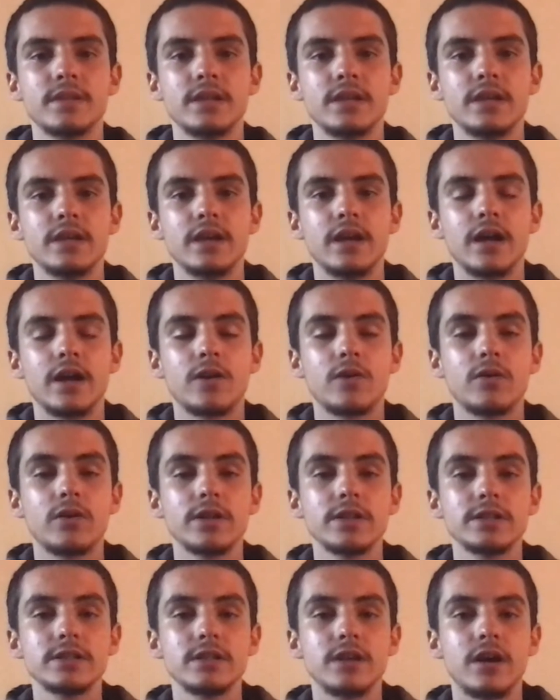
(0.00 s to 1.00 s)

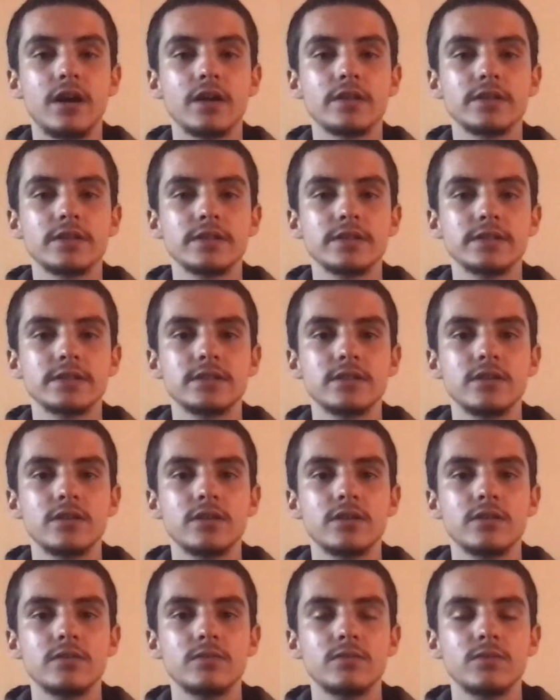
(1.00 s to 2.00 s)
According to authors
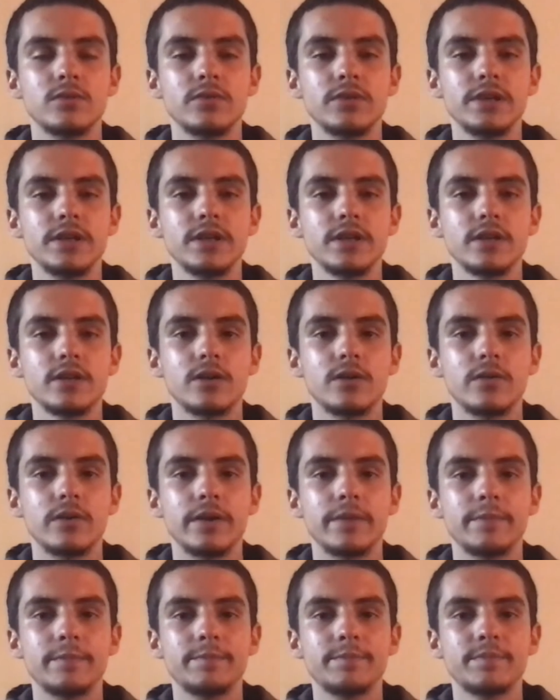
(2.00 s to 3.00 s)
Rooney and
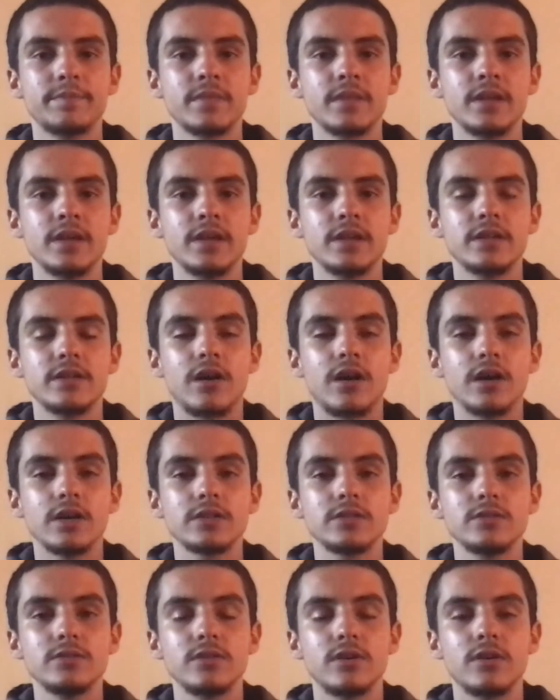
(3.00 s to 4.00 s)
Cohen, dogs
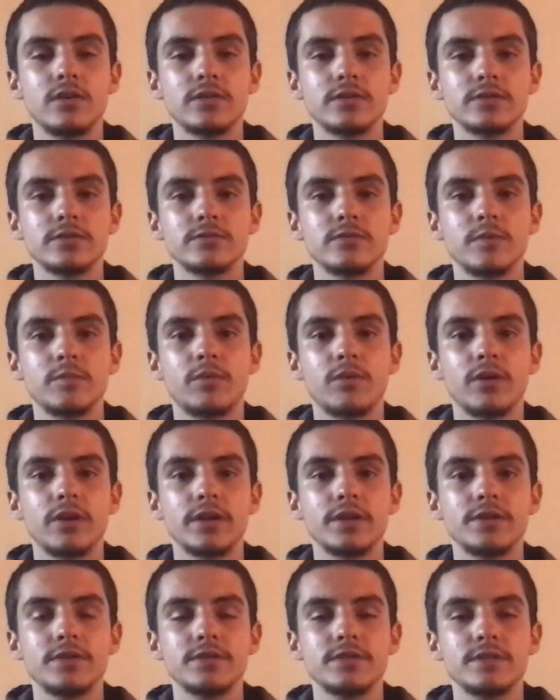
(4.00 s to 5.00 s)
whose owners
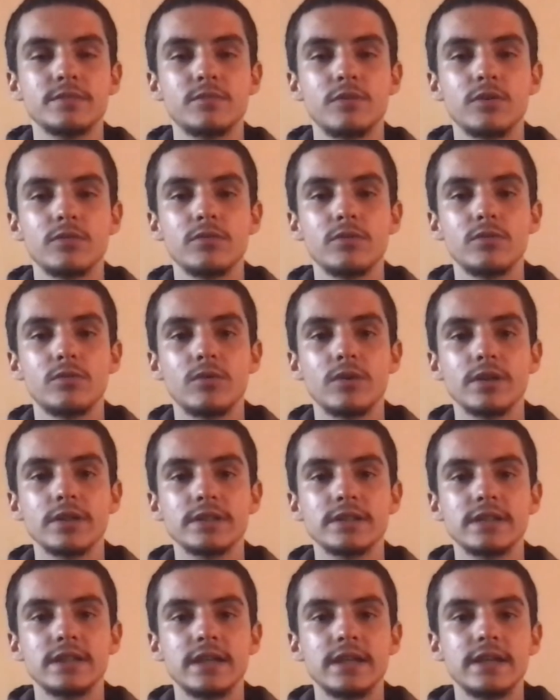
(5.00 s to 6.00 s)
reported using more
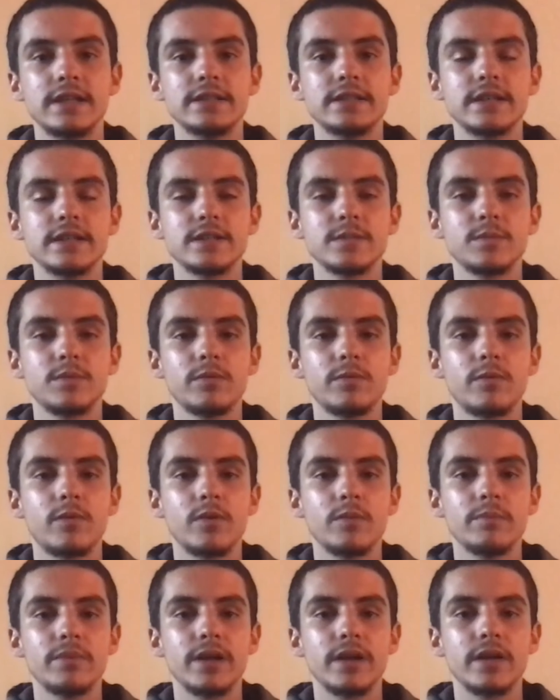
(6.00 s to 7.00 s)
rewards tend to
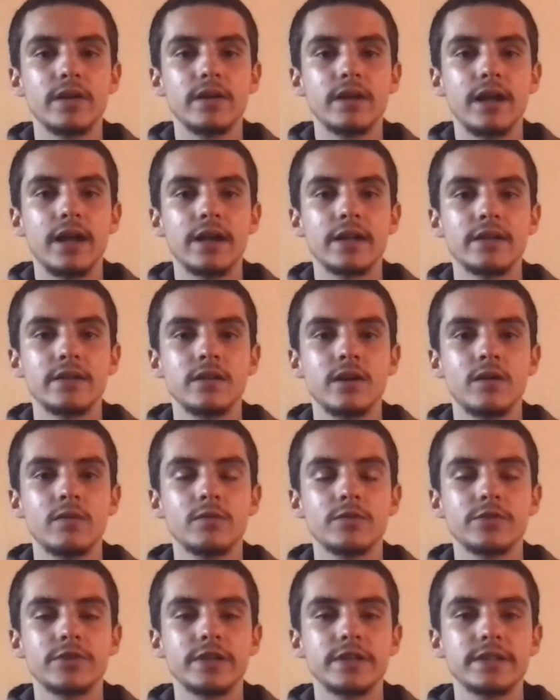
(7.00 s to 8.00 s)
perform better at a novel
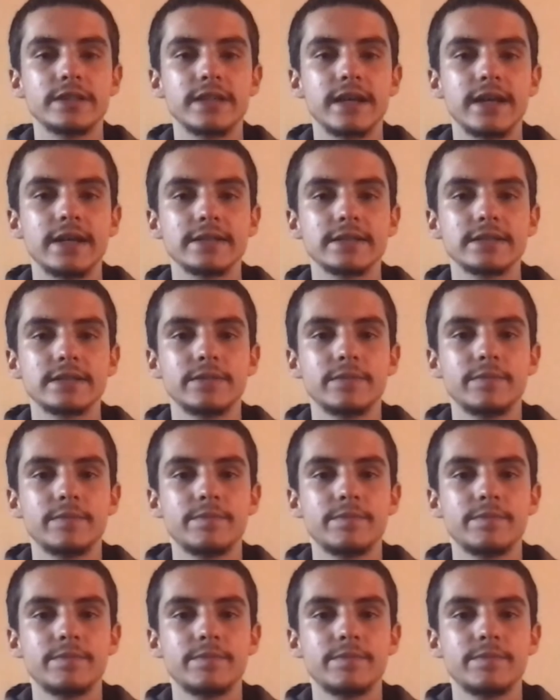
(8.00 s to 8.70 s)
training task.